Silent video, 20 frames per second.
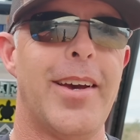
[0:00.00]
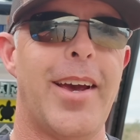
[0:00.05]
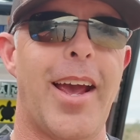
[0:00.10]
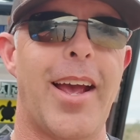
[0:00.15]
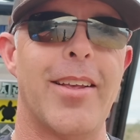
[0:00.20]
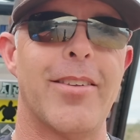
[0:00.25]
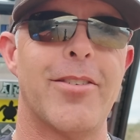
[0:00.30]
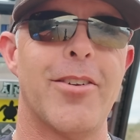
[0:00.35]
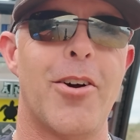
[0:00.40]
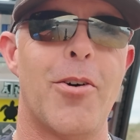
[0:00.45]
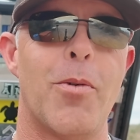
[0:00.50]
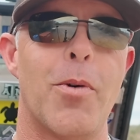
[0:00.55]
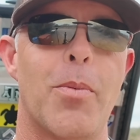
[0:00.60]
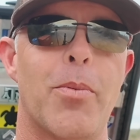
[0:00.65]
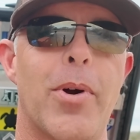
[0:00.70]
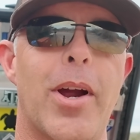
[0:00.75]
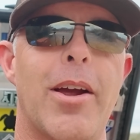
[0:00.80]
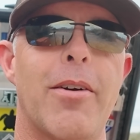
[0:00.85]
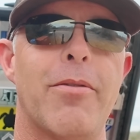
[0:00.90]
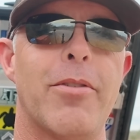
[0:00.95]
And so we're
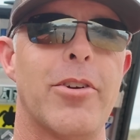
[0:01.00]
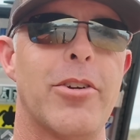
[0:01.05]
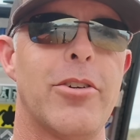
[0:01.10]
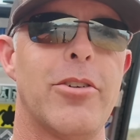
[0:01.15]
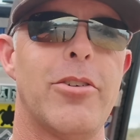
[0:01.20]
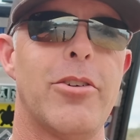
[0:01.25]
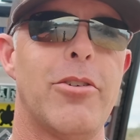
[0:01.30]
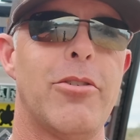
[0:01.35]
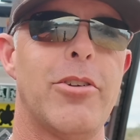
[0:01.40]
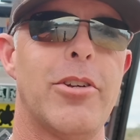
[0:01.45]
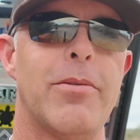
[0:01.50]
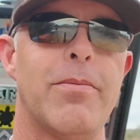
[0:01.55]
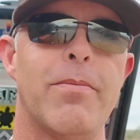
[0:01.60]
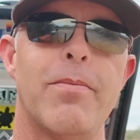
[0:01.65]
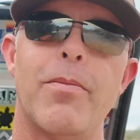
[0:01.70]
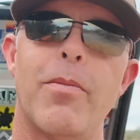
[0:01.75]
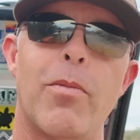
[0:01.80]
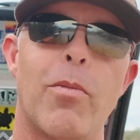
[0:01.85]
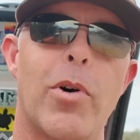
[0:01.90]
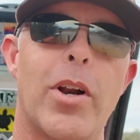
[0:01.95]
praying for your union,
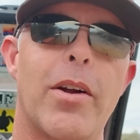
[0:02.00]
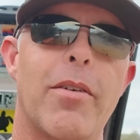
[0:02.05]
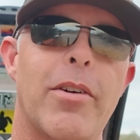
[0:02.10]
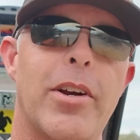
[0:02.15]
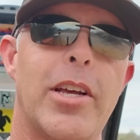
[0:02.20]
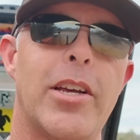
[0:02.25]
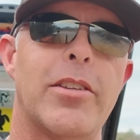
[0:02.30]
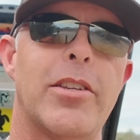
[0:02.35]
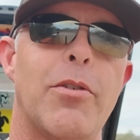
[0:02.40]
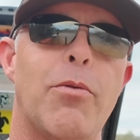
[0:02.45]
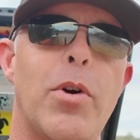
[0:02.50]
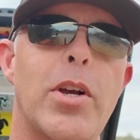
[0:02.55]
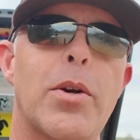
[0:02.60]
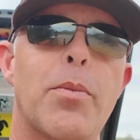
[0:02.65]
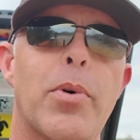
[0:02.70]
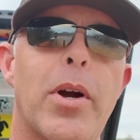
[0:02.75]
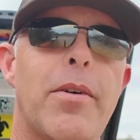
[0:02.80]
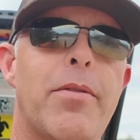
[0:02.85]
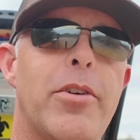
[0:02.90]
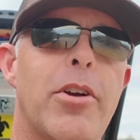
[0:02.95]
whatever it is. If we
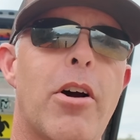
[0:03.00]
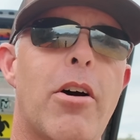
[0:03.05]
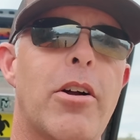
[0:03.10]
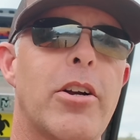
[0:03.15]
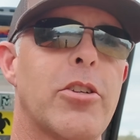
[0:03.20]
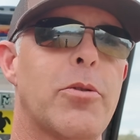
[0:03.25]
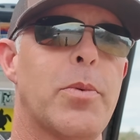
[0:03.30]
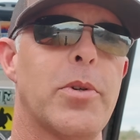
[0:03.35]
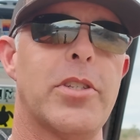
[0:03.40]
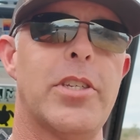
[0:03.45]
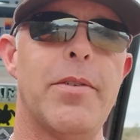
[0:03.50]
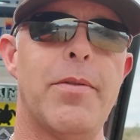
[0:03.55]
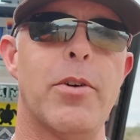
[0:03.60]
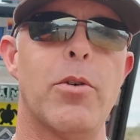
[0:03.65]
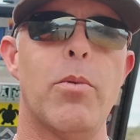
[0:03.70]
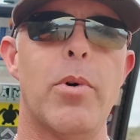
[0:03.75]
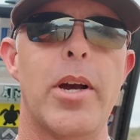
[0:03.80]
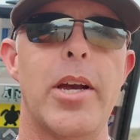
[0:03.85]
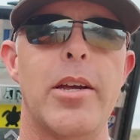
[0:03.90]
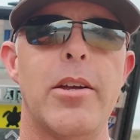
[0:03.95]
can pray for y'all in a specific
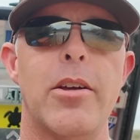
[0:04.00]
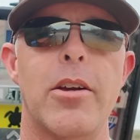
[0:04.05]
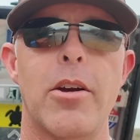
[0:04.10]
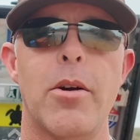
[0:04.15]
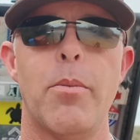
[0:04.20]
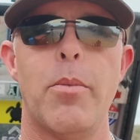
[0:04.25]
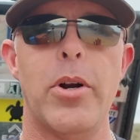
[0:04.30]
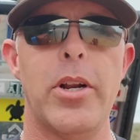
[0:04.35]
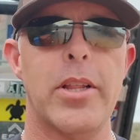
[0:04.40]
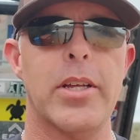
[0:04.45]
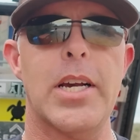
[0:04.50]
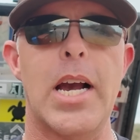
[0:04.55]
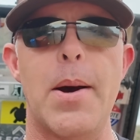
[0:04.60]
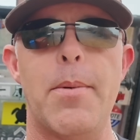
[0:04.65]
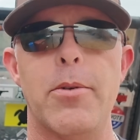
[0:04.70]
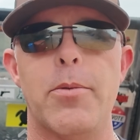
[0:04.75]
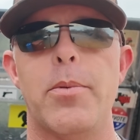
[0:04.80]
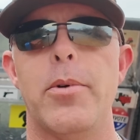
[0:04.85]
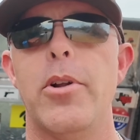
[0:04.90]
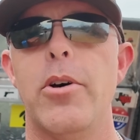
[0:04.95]
way, put it in the
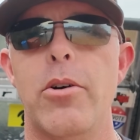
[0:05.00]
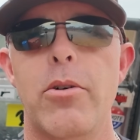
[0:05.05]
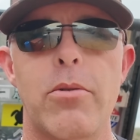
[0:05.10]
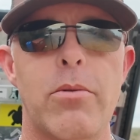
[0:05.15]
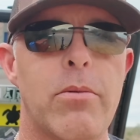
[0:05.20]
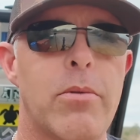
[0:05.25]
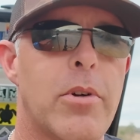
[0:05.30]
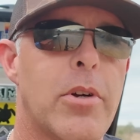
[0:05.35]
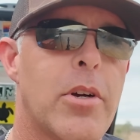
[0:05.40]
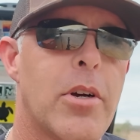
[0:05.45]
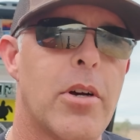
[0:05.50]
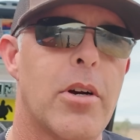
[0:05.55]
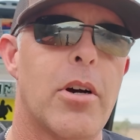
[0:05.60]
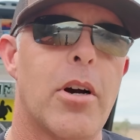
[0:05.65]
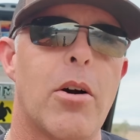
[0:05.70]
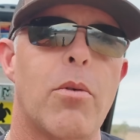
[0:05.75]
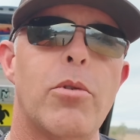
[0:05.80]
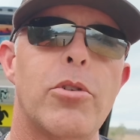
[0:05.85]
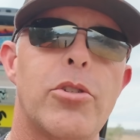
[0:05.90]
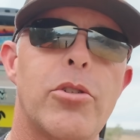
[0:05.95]
comments below.
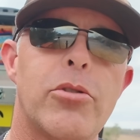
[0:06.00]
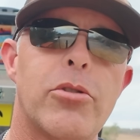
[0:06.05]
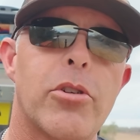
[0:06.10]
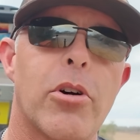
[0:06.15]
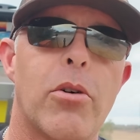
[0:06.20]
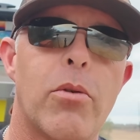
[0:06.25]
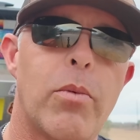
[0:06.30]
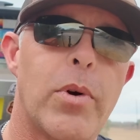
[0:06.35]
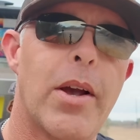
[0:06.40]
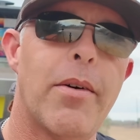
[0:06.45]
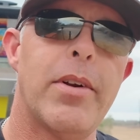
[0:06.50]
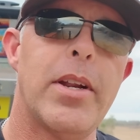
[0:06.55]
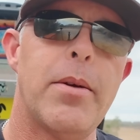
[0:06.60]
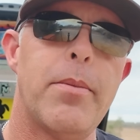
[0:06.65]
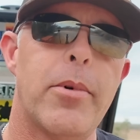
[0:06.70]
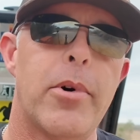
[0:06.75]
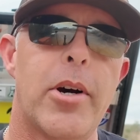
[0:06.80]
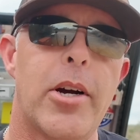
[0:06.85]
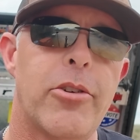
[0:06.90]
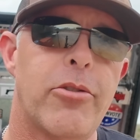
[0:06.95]
We'll do so. We have an
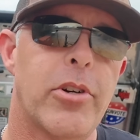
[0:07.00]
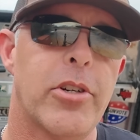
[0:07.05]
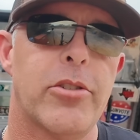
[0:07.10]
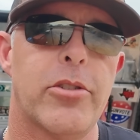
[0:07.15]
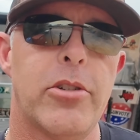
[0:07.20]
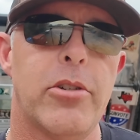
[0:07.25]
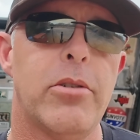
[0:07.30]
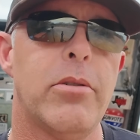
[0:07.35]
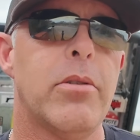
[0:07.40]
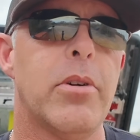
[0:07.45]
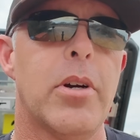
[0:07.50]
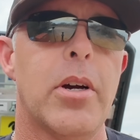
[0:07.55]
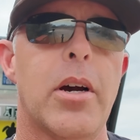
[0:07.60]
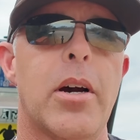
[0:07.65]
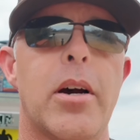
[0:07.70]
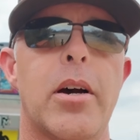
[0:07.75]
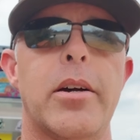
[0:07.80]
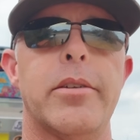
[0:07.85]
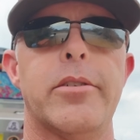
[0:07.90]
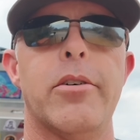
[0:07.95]
email address too.
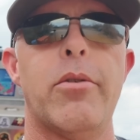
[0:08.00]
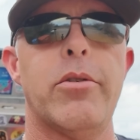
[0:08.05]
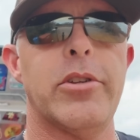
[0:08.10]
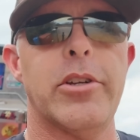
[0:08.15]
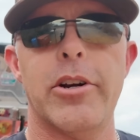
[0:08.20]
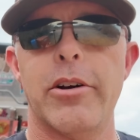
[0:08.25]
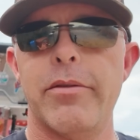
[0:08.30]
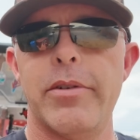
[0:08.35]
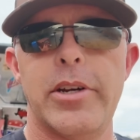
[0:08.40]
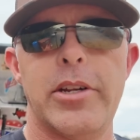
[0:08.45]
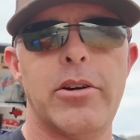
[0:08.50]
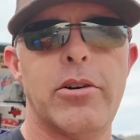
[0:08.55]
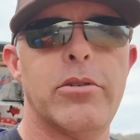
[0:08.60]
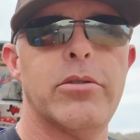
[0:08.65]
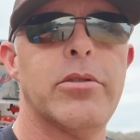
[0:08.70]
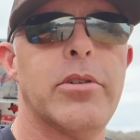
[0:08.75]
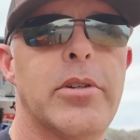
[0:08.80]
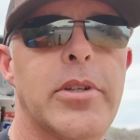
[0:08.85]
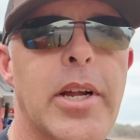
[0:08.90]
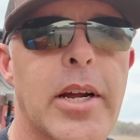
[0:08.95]
It's always in our
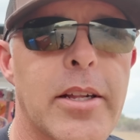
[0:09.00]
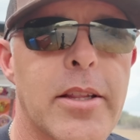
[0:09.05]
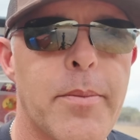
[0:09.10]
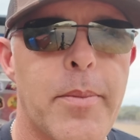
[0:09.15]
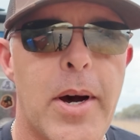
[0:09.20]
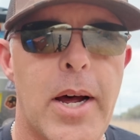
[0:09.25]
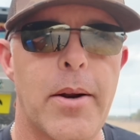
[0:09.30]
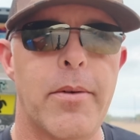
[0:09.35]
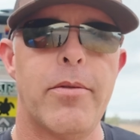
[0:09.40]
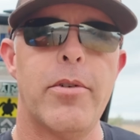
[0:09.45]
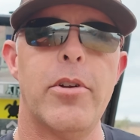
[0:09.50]
videos down at the bottom.